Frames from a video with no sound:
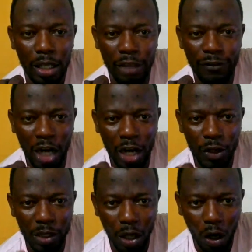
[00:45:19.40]
If you are
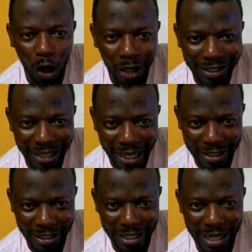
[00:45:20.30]
doing
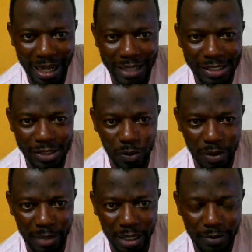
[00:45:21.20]
online class with
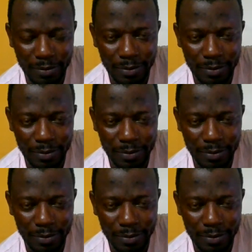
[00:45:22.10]
me,